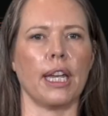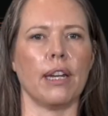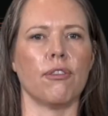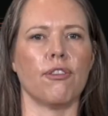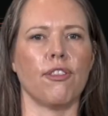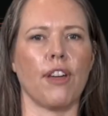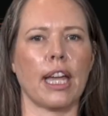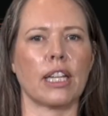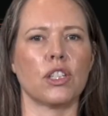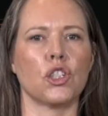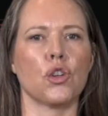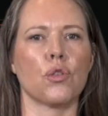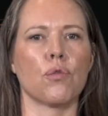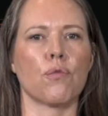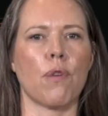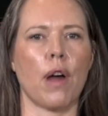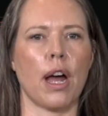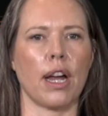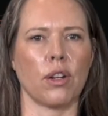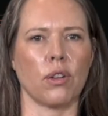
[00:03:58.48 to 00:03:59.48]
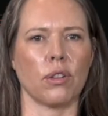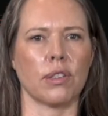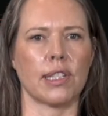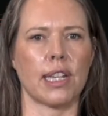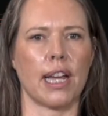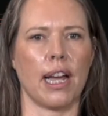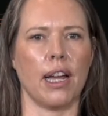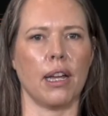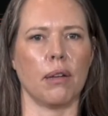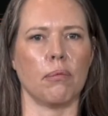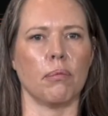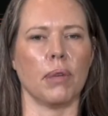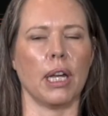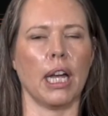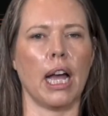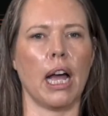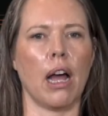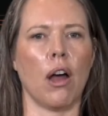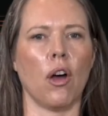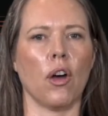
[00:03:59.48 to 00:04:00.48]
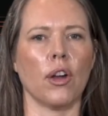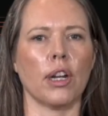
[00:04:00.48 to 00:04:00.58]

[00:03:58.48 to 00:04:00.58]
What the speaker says: in fact, you're right on time. Our